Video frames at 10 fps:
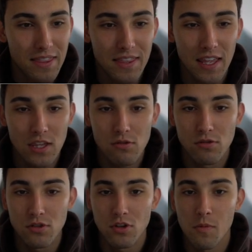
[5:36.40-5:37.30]
thank you
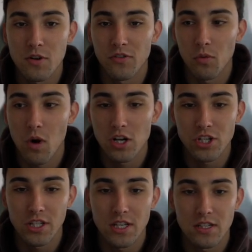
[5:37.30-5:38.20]
so much for
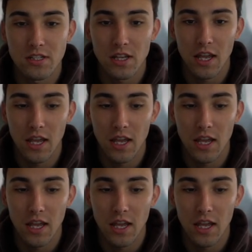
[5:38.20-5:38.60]
watching this,